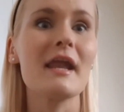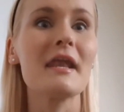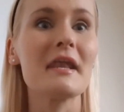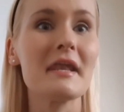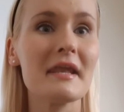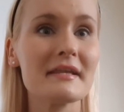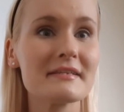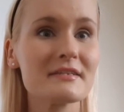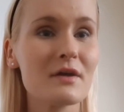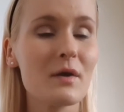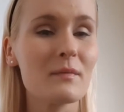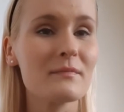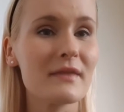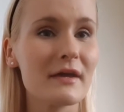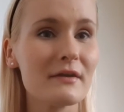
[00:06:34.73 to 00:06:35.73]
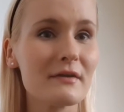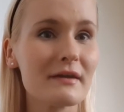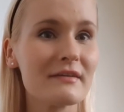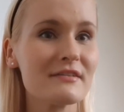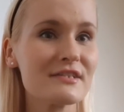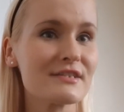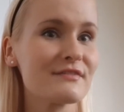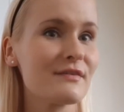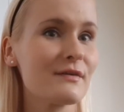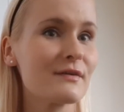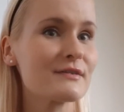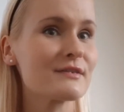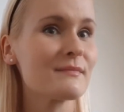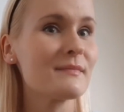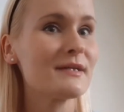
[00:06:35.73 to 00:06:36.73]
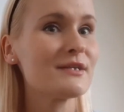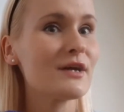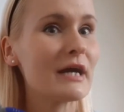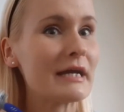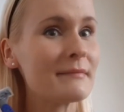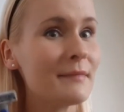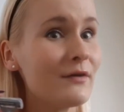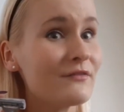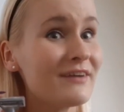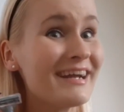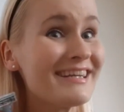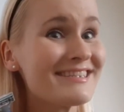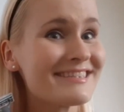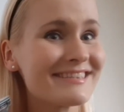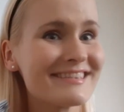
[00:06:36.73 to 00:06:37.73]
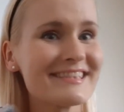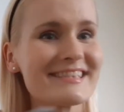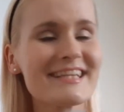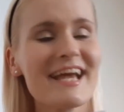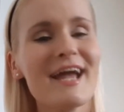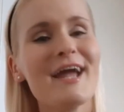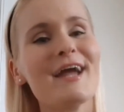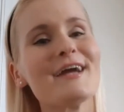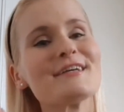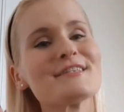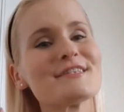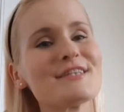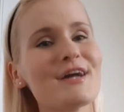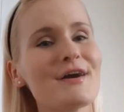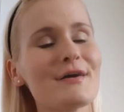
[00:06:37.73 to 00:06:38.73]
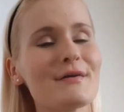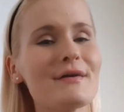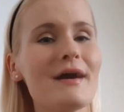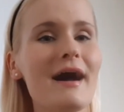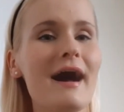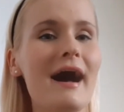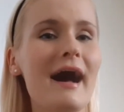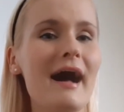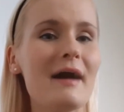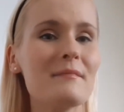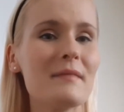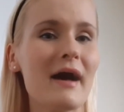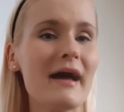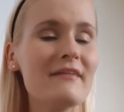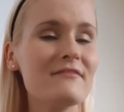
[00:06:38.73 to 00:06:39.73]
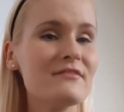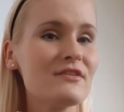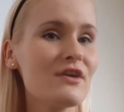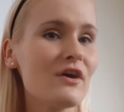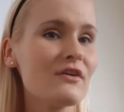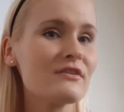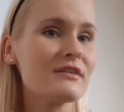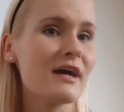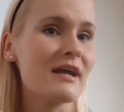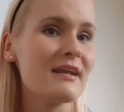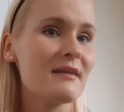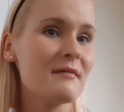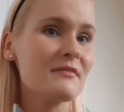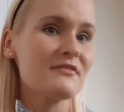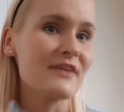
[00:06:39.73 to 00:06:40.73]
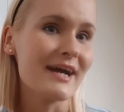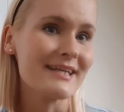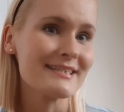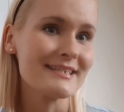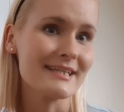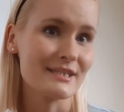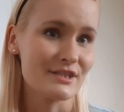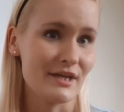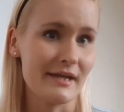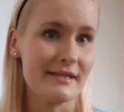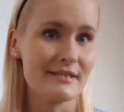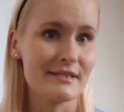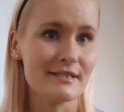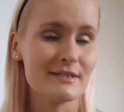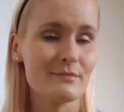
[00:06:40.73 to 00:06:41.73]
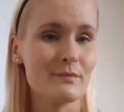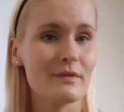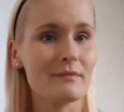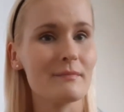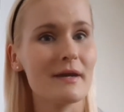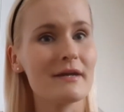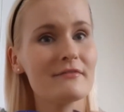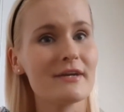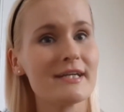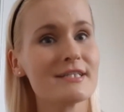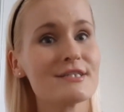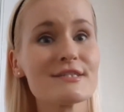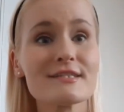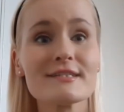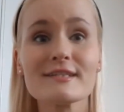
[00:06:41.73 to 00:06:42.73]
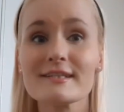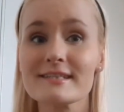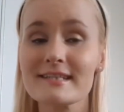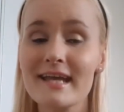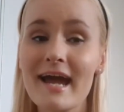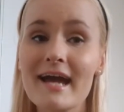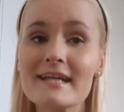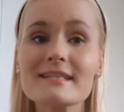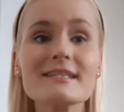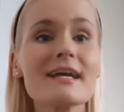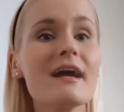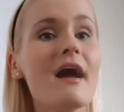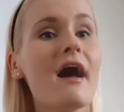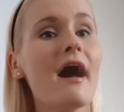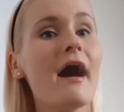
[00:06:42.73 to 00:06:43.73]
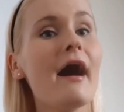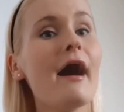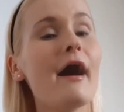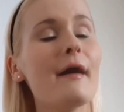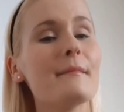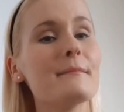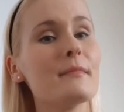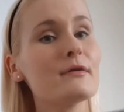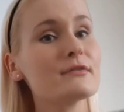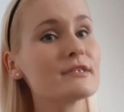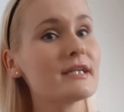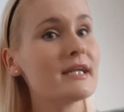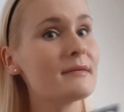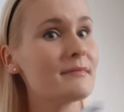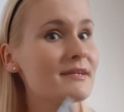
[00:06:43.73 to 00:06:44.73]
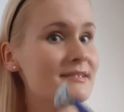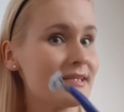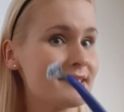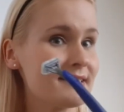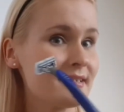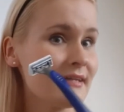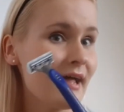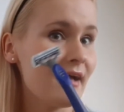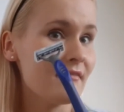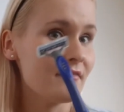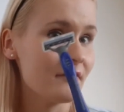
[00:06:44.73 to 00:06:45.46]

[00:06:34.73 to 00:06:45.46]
let's hope that you can just focus on me talking about razors. So I've not done drastic changes with my razors just yet, mostly because I still have a